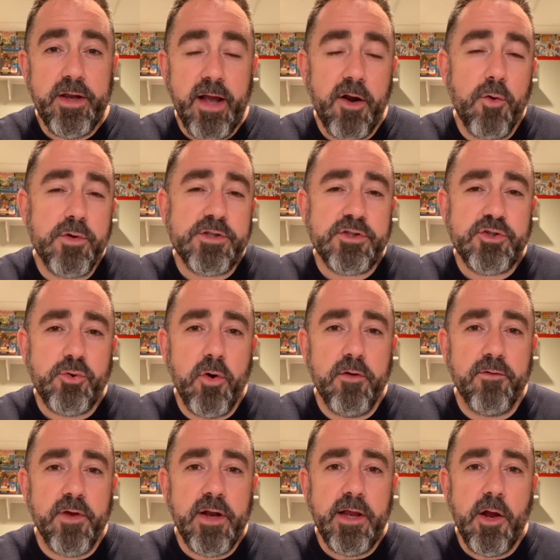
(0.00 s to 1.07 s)
I know it was a short
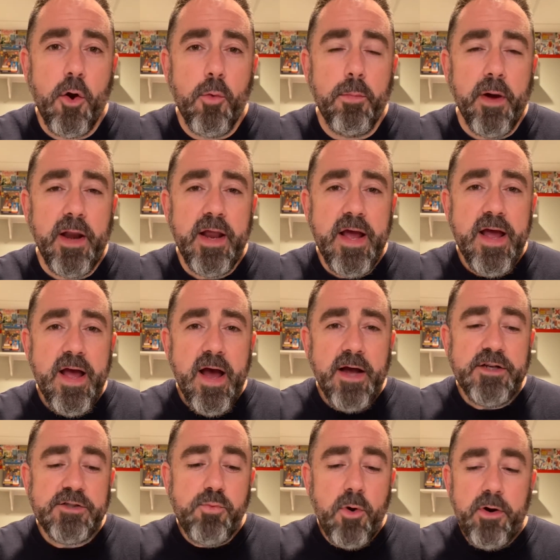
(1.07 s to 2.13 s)
video, but I
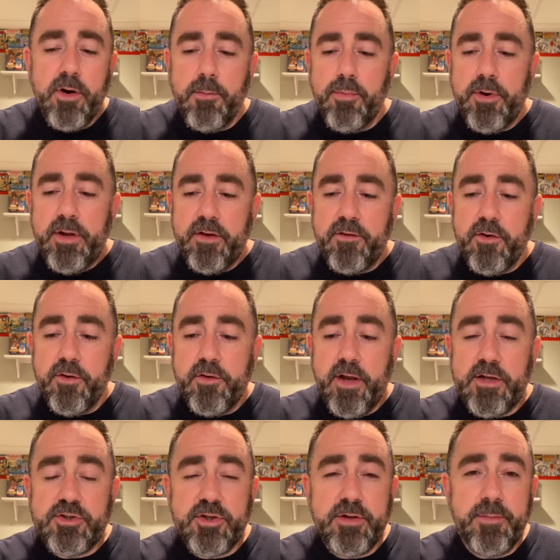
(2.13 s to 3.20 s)
just wanted to bring it to your
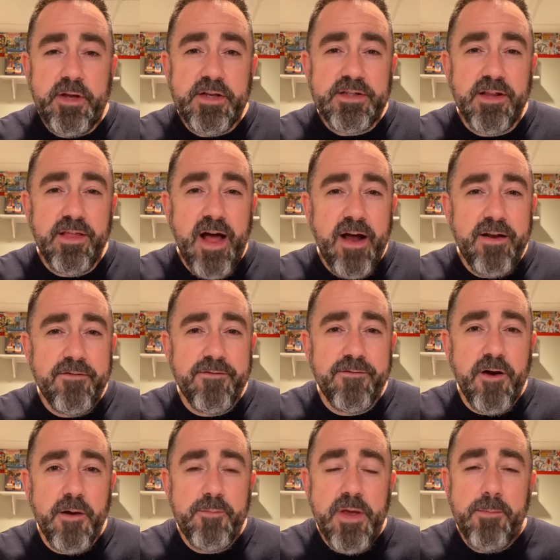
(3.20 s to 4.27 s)
attention because a lot
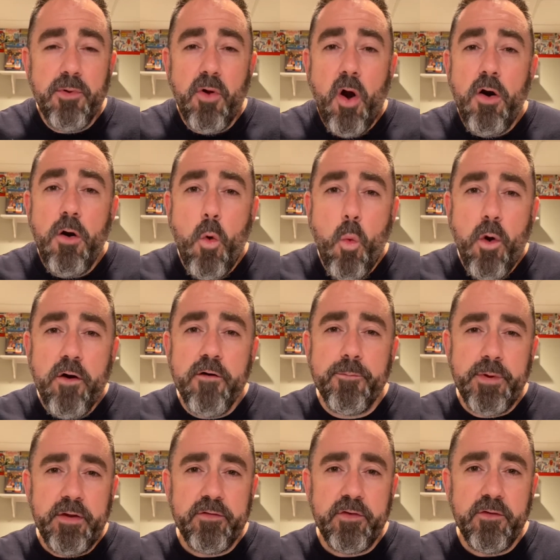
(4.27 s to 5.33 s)
of people aren't aware of
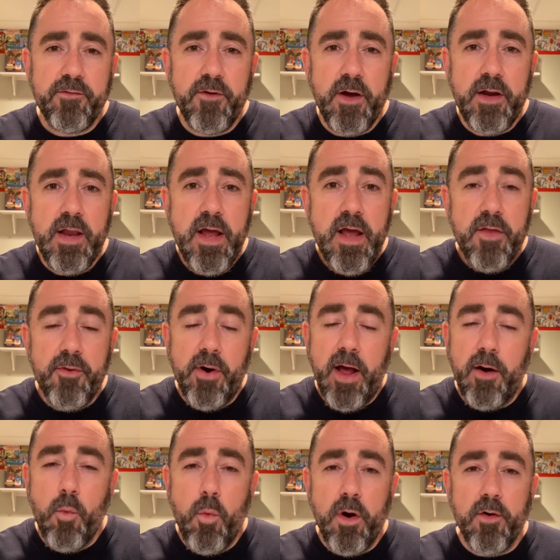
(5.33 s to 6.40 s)
PCFun. They're not
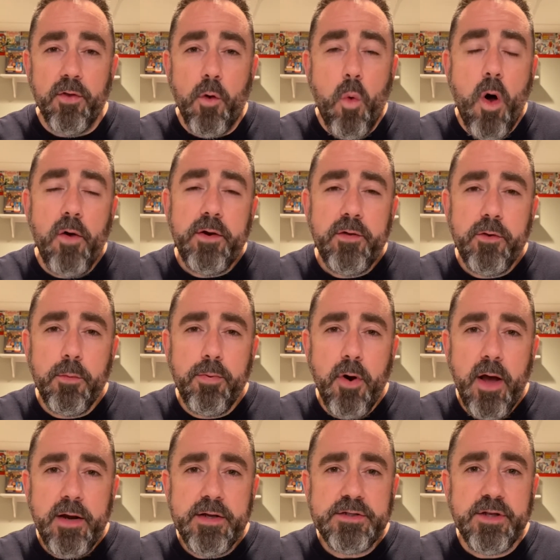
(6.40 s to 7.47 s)
aware of the quality of their
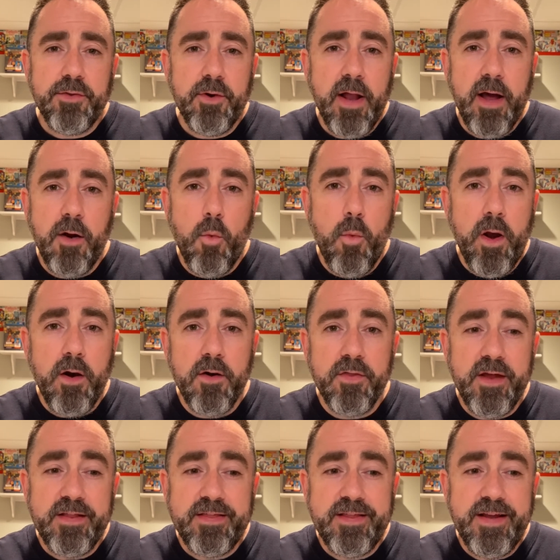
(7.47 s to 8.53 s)
products, and they're not aware
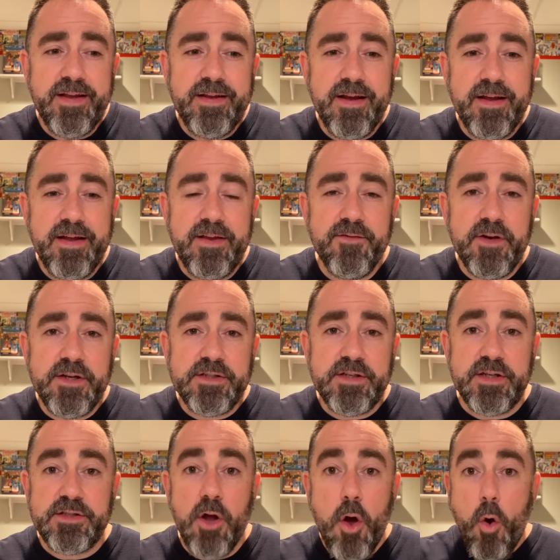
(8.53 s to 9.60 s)
that they even
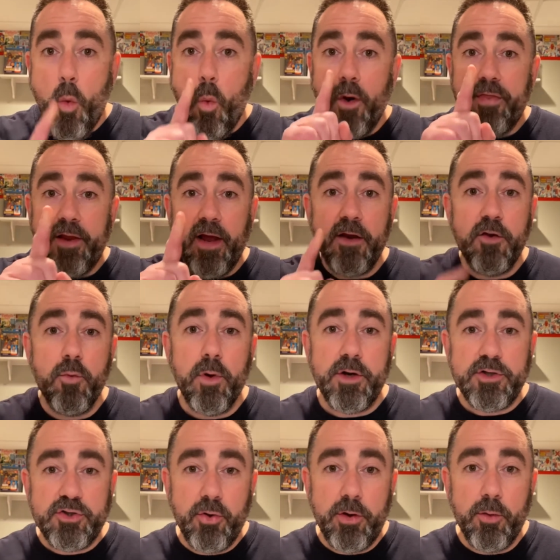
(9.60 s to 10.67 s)
exist. One thing I do want to
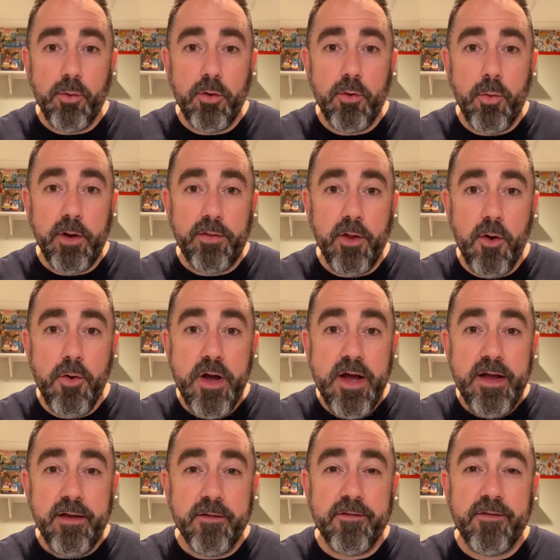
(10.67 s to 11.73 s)
show you real quick, though,
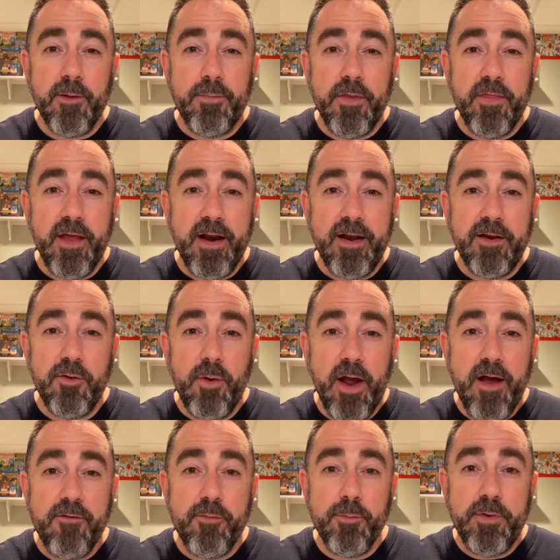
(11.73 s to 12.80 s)
is something that I do
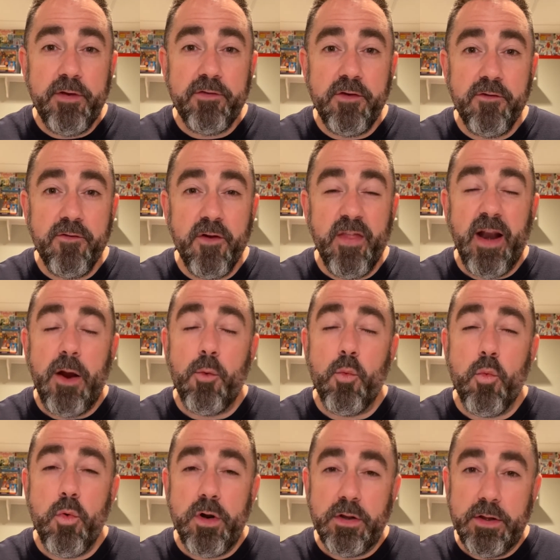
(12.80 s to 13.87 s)
have from PCFun that I
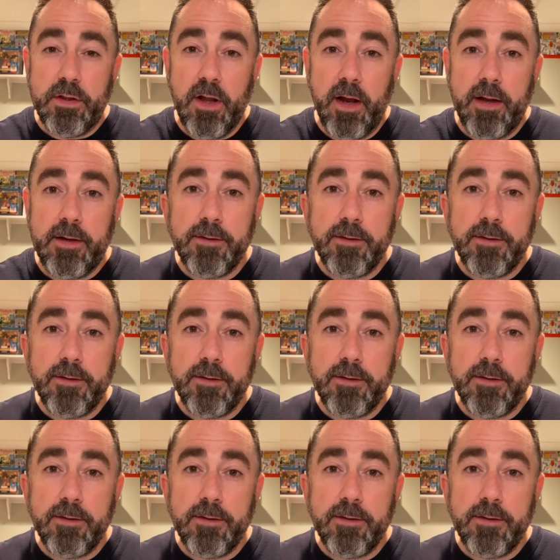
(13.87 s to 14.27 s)
really like.